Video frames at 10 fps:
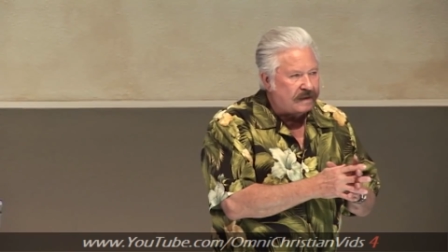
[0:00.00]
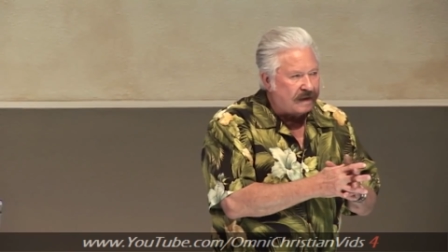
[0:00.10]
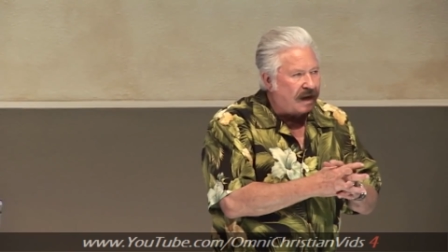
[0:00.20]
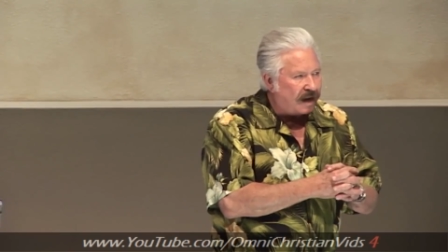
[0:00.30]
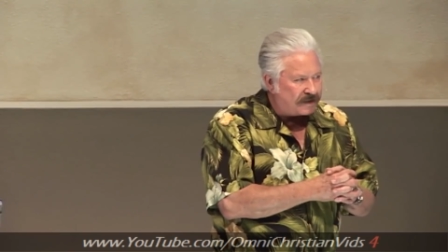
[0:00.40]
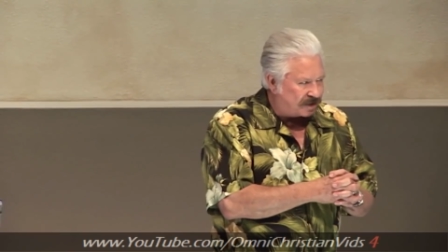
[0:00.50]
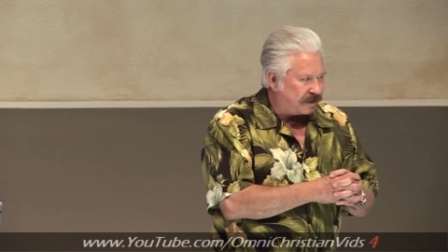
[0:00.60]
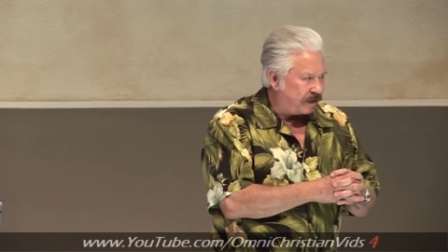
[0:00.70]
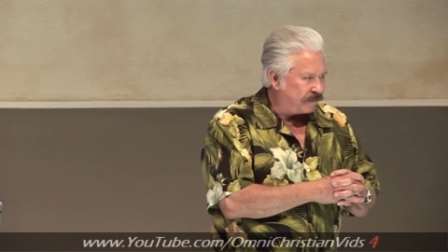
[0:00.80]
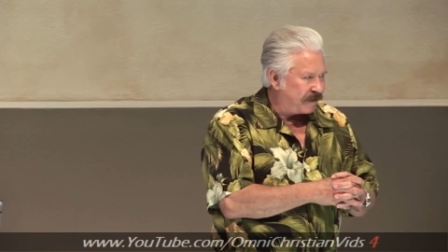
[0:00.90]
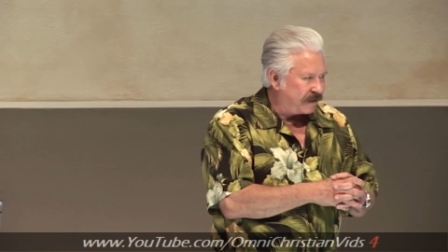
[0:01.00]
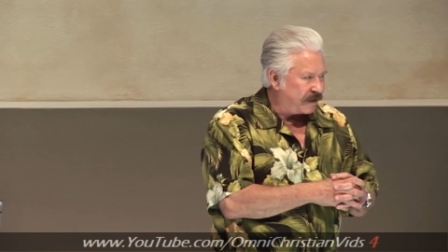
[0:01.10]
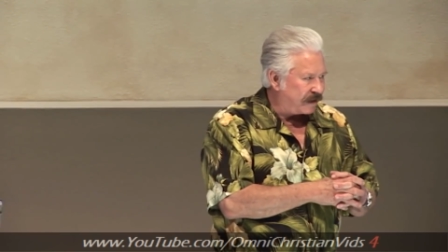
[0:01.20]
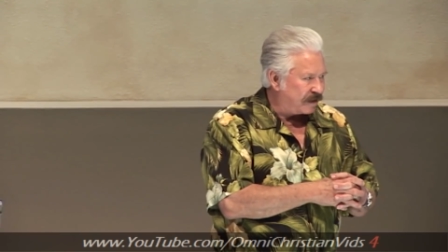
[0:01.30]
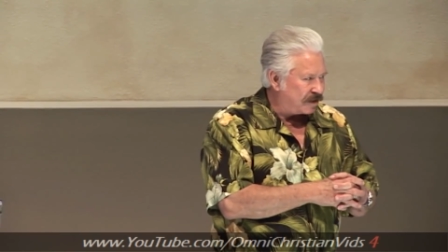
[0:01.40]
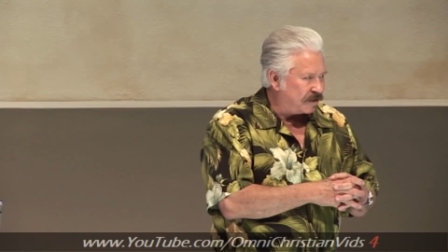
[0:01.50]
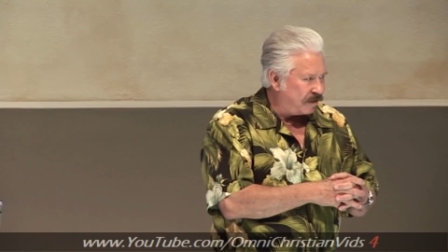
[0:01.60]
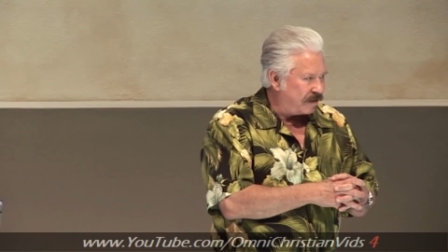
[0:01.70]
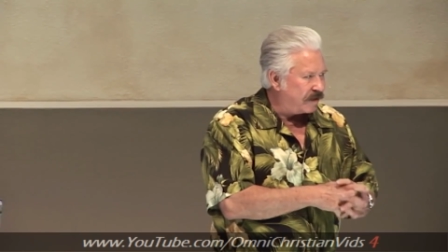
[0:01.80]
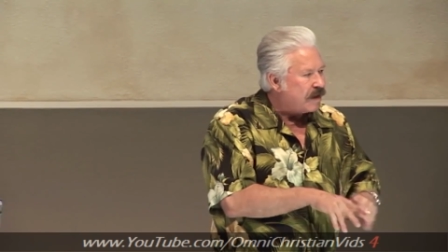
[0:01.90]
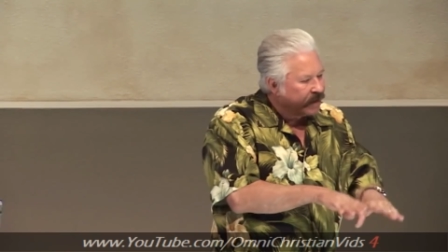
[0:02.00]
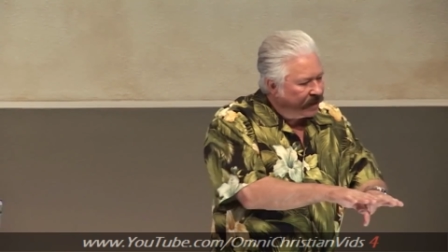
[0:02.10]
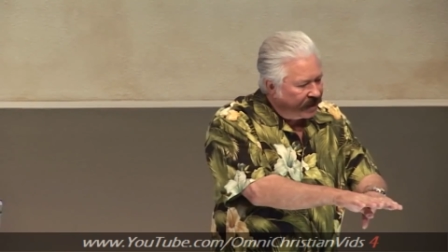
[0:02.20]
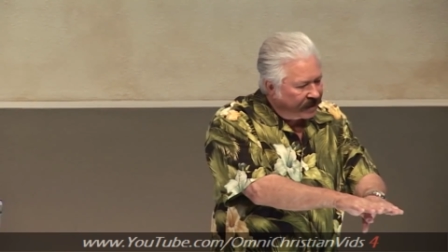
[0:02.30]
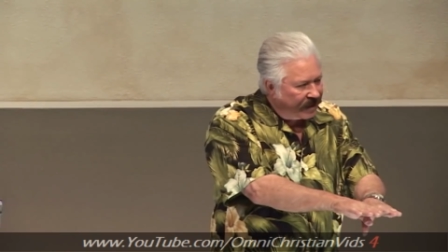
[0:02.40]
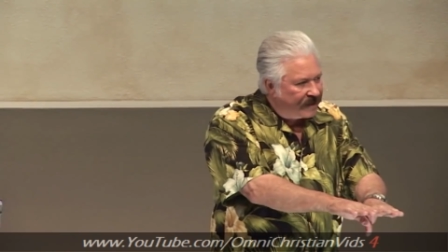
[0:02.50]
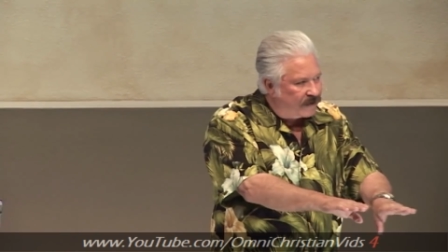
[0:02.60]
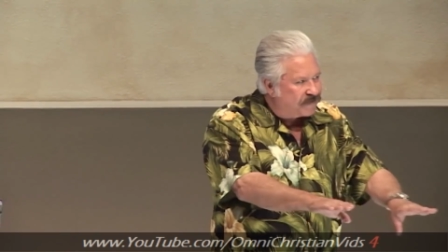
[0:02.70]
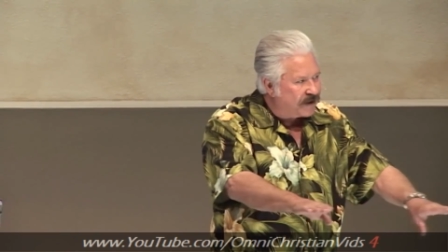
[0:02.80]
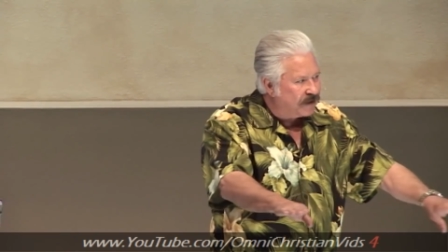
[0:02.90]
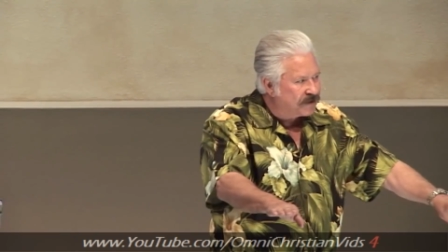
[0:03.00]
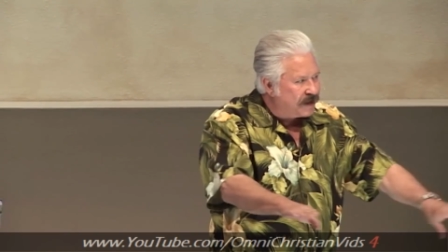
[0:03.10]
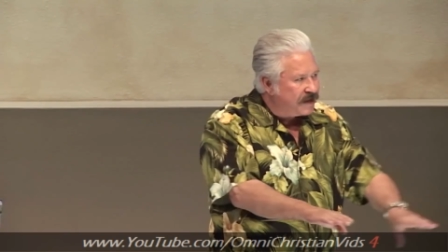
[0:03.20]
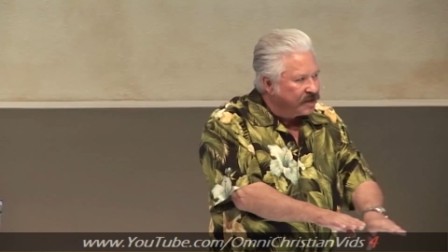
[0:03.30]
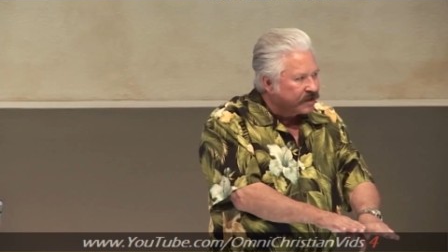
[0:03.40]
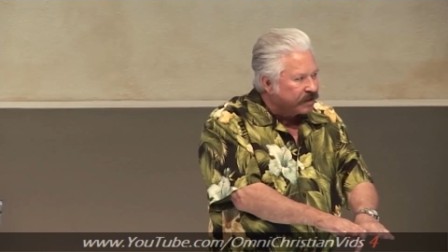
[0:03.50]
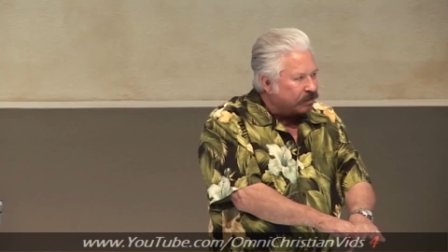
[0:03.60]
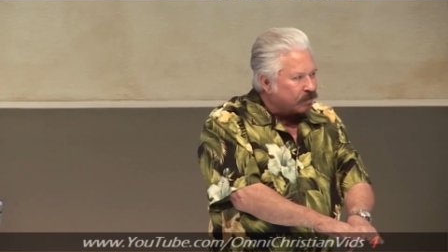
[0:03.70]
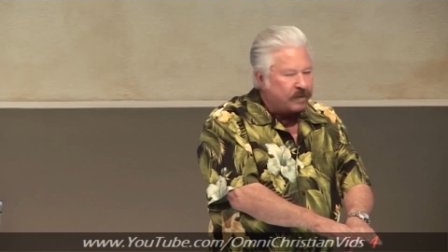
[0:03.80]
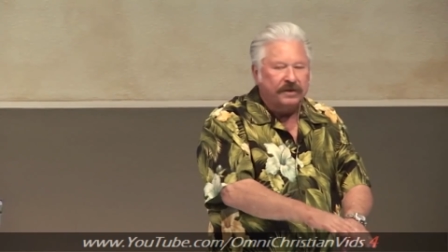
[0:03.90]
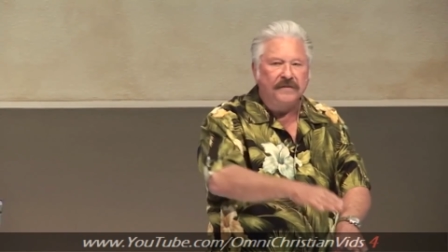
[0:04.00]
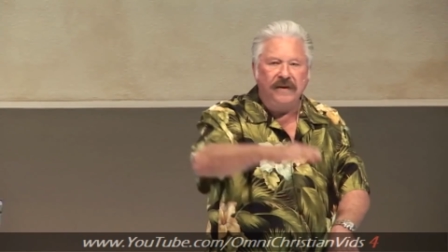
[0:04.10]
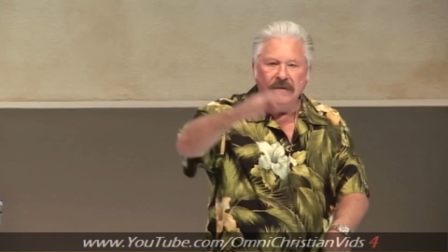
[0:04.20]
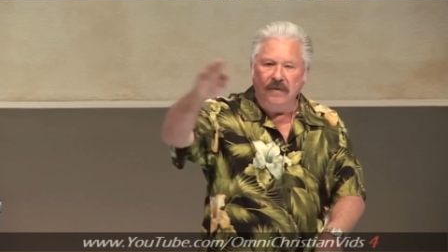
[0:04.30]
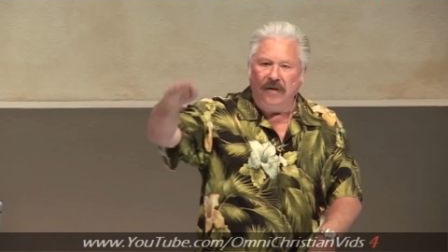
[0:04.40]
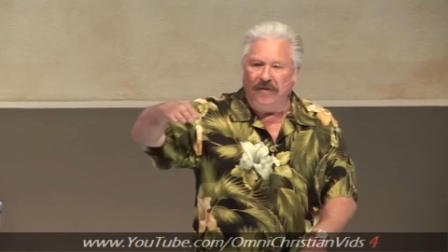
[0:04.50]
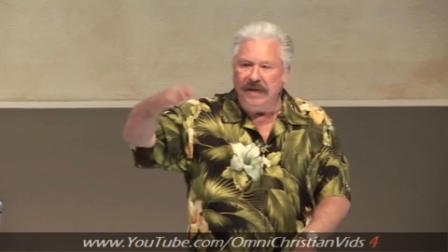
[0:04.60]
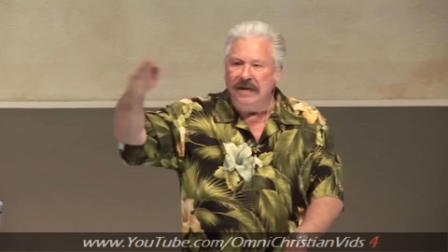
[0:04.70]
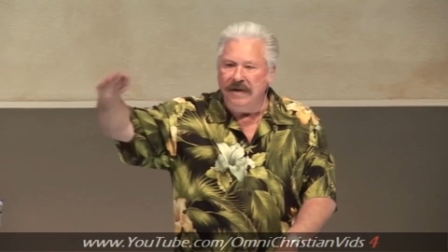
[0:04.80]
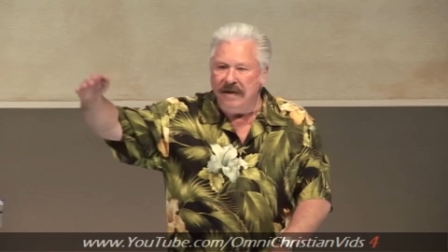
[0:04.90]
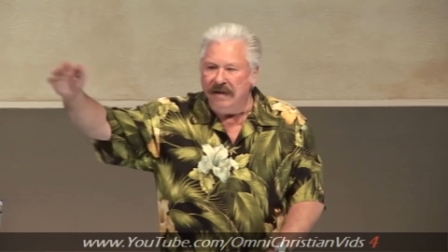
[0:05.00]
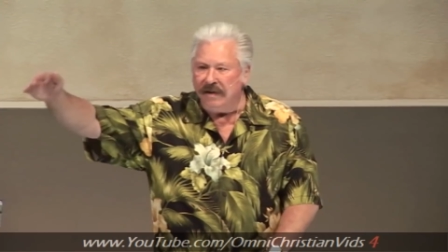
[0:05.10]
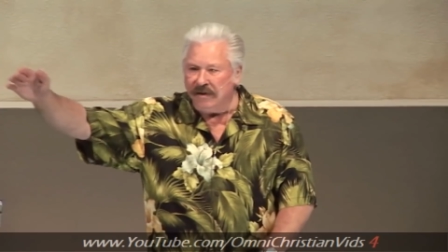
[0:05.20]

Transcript: concept that they can start it and lay a foundation on which they will then